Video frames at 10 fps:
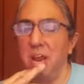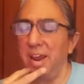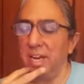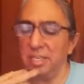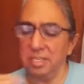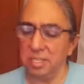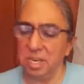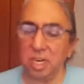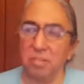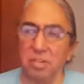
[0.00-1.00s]
And
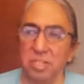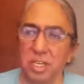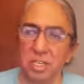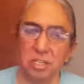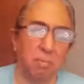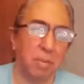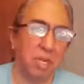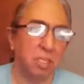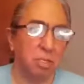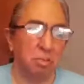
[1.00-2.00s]
none of those things are
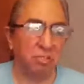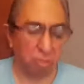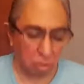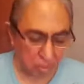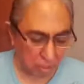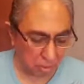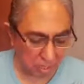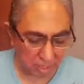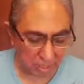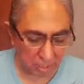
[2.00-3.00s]
meant to inform you.
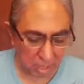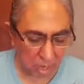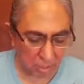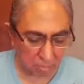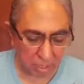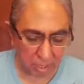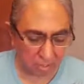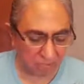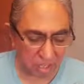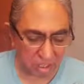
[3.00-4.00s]
That's not that
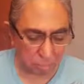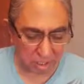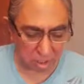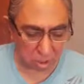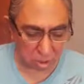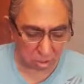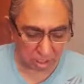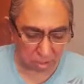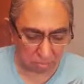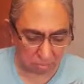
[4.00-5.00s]
Facebook isn't trying
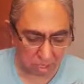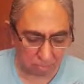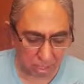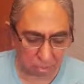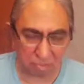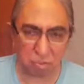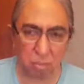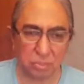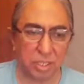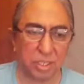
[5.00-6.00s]
to get better
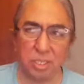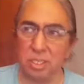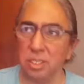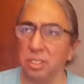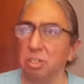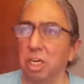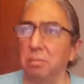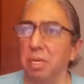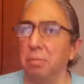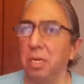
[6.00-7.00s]
informed citizens. They're trying to
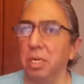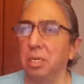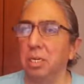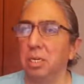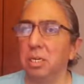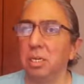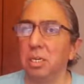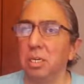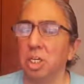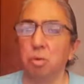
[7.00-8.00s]
make money.
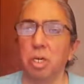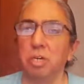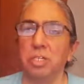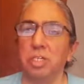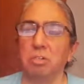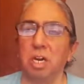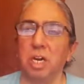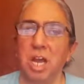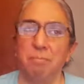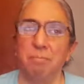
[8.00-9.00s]
Twitter isn't trying
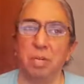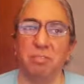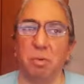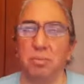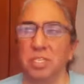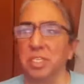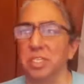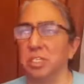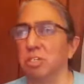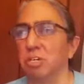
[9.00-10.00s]
to have better informed
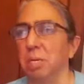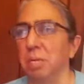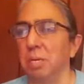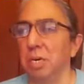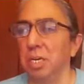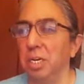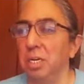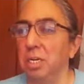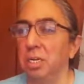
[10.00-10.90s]
citizens. They're trying to make money.